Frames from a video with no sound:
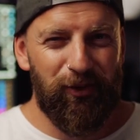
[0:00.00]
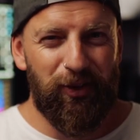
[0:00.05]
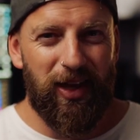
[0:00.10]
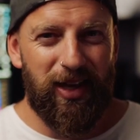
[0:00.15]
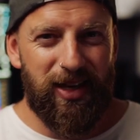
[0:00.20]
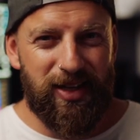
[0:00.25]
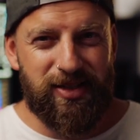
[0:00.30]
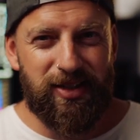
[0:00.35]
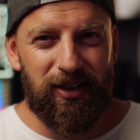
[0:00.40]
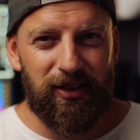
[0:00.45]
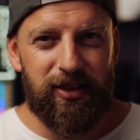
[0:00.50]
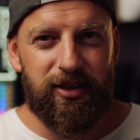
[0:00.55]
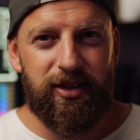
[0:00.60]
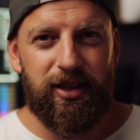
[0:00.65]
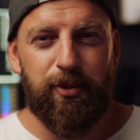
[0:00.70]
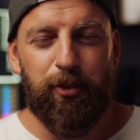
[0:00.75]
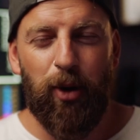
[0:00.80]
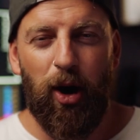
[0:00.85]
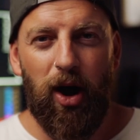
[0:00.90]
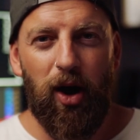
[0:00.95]
There is a
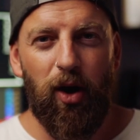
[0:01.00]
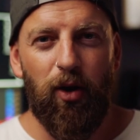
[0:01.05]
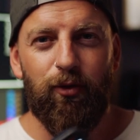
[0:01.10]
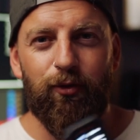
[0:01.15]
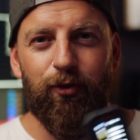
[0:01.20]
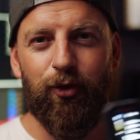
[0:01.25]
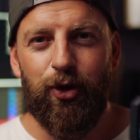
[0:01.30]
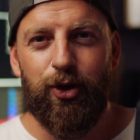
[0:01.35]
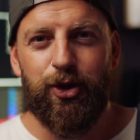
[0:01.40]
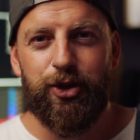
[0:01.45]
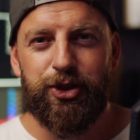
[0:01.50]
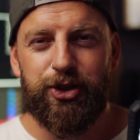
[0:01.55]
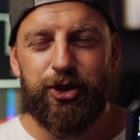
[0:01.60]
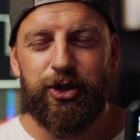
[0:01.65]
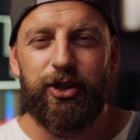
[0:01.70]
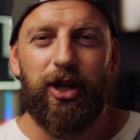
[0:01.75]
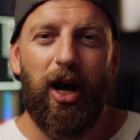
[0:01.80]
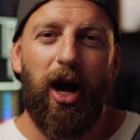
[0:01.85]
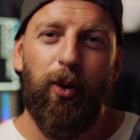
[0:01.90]
lithium ion version.